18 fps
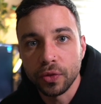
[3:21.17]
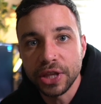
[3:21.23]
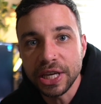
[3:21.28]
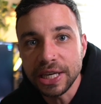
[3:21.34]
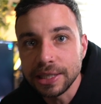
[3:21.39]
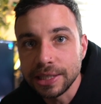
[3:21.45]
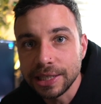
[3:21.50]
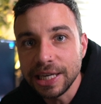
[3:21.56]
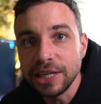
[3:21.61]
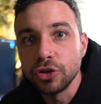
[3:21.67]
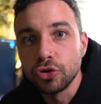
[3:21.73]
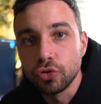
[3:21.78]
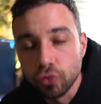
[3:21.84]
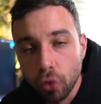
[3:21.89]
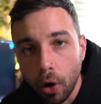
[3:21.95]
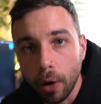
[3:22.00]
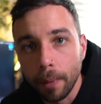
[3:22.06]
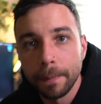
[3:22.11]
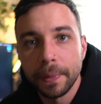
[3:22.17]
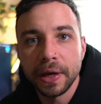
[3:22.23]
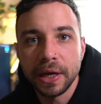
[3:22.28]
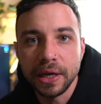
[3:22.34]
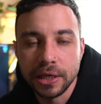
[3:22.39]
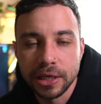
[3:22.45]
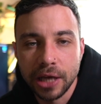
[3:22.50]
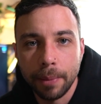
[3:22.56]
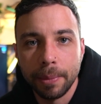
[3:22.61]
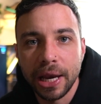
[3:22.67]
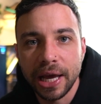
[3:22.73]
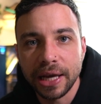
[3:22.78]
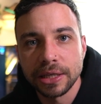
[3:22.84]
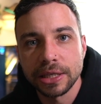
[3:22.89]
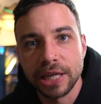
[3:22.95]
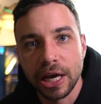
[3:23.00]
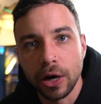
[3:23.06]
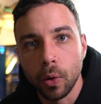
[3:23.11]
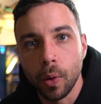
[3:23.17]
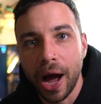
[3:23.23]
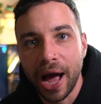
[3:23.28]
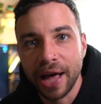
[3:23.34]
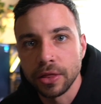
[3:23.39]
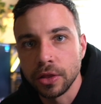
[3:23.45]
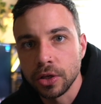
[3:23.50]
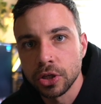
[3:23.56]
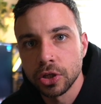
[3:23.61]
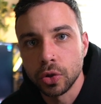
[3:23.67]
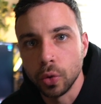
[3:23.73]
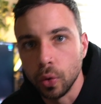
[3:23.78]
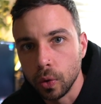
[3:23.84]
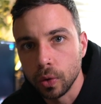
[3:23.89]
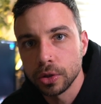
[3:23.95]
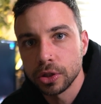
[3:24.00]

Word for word: These did drop in double XL at the store,